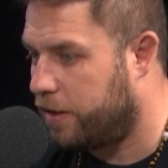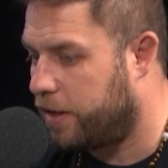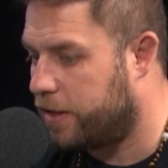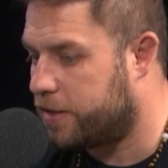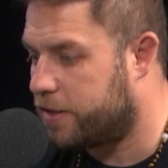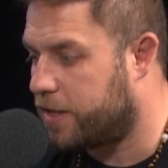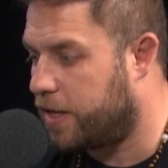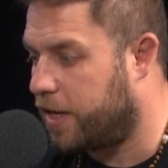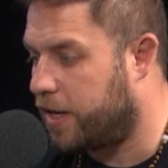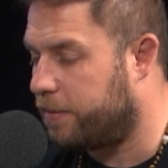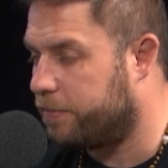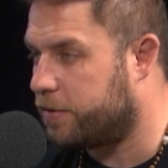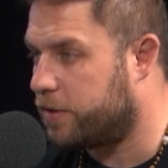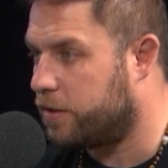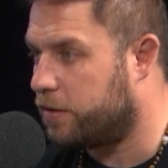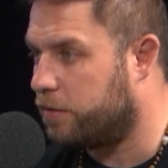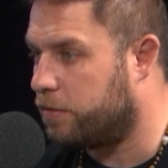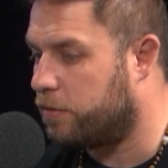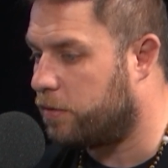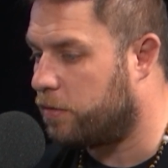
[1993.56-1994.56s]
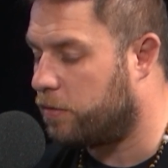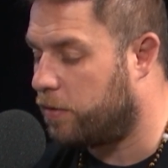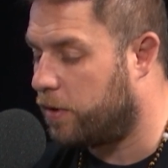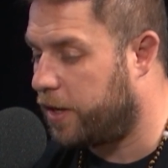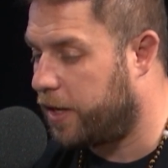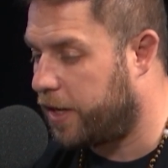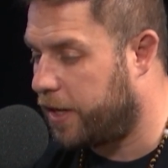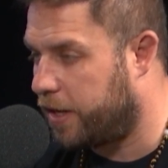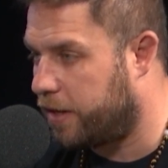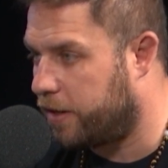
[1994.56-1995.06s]
It's time to
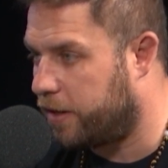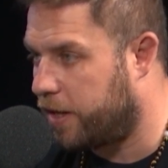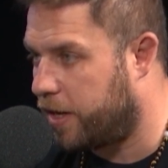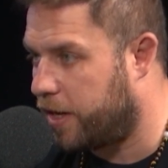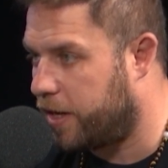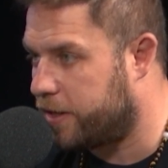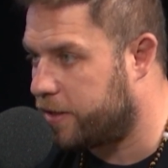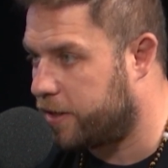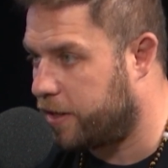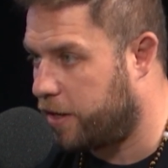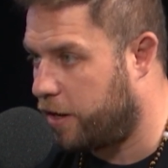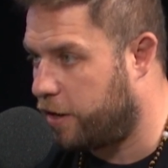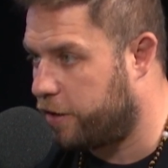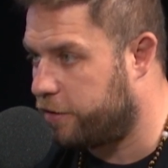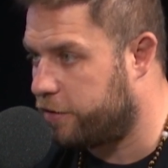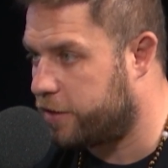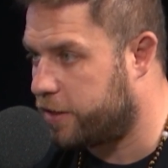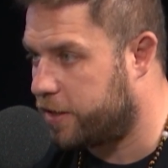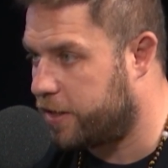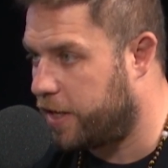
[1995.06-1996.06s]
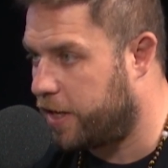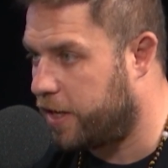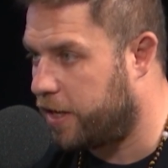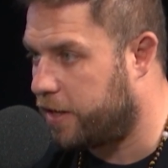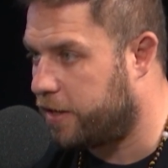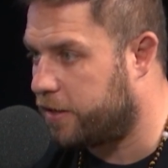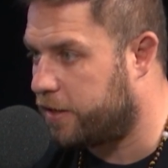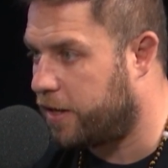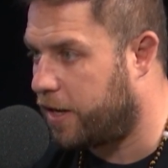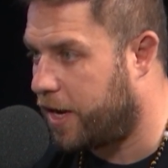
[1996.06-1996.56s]
analyze and
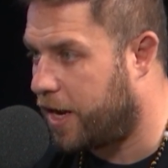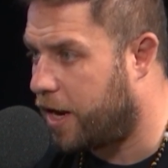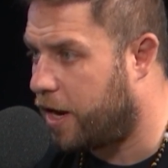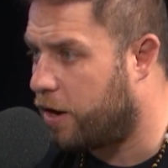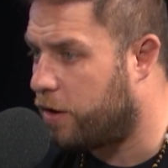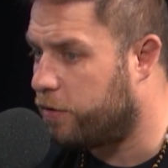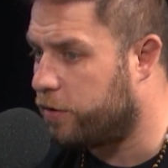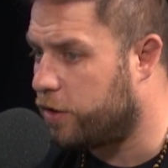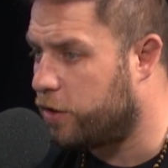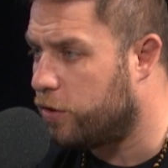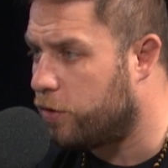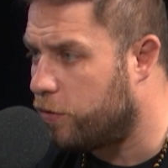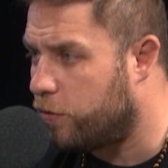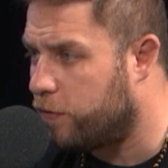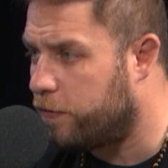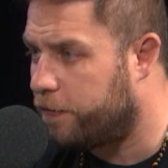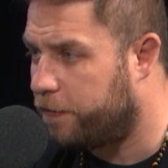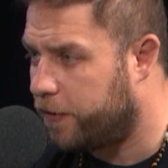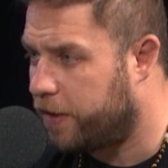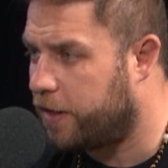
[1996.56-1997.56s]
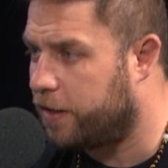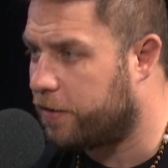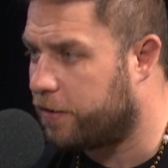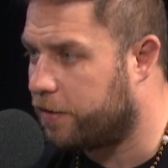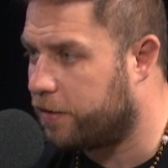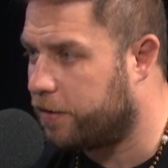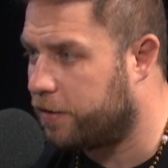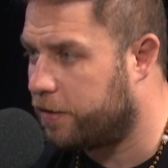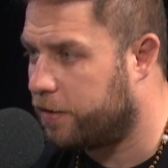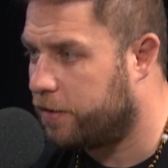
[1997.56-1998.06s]
understand how you
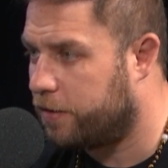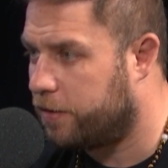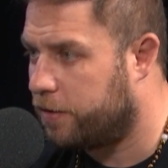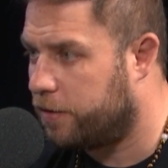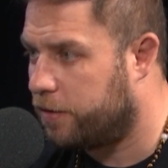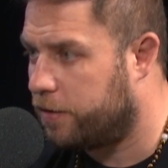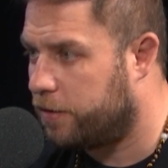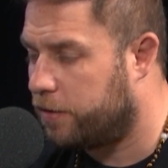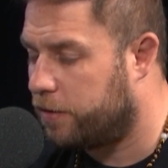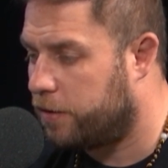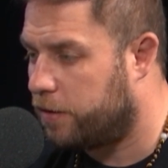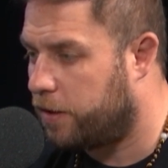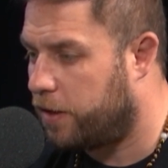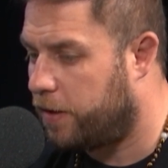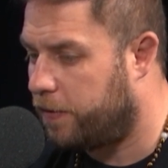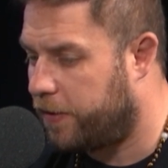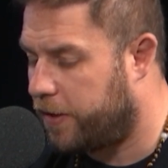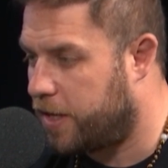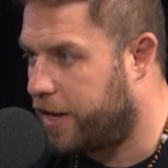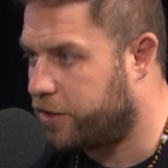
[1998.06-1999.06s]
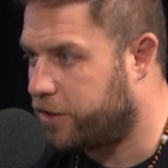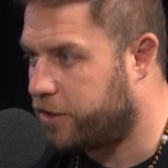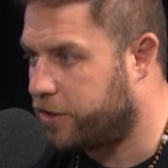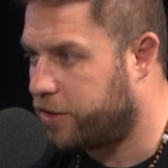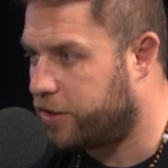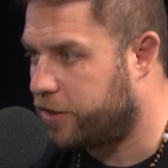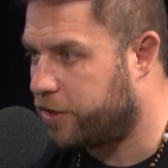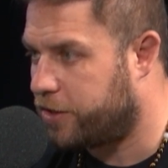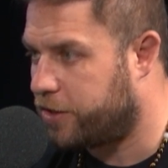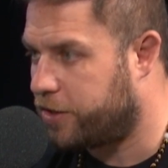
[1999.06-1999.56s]
feel and then
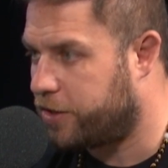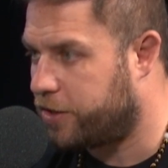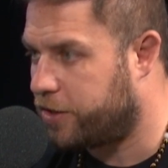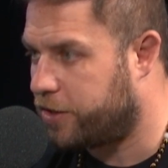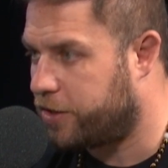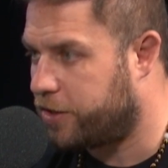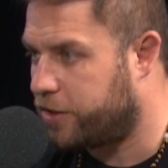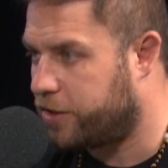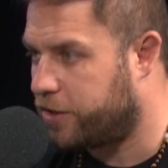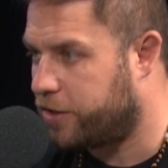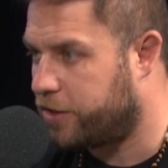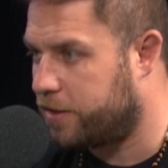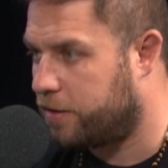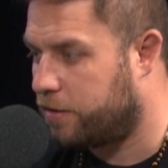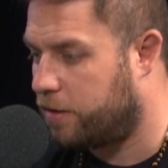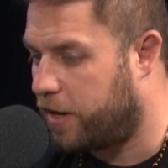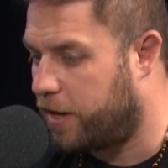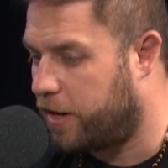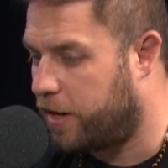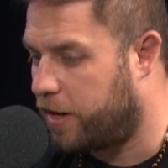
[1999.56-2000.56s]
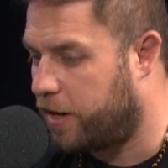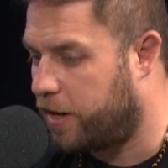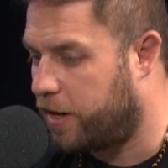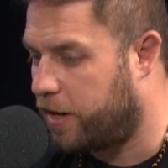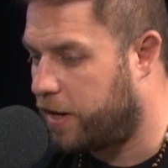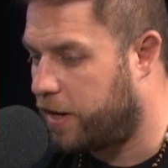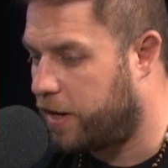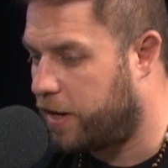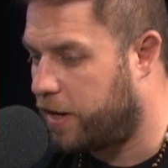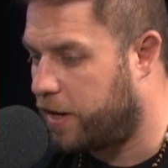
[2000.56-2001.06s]
take actions
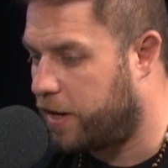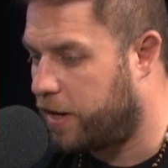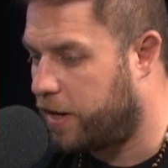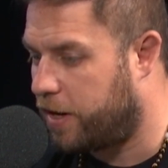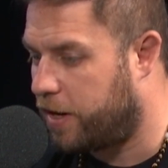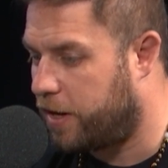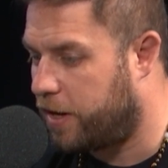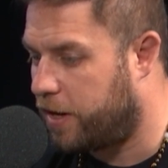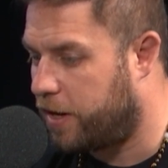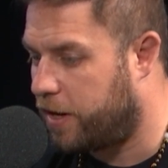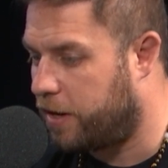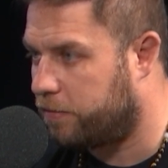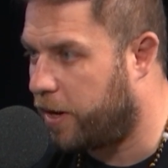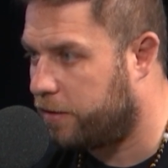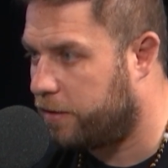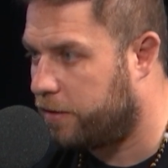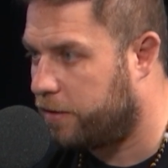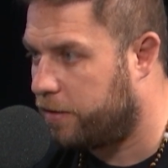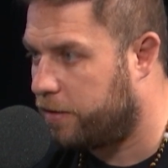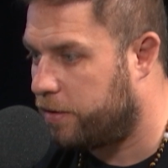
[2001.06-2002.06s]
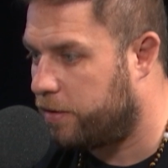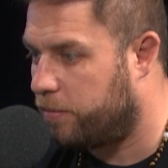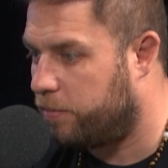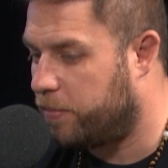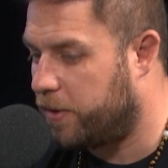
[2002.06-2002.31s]
around feeling better,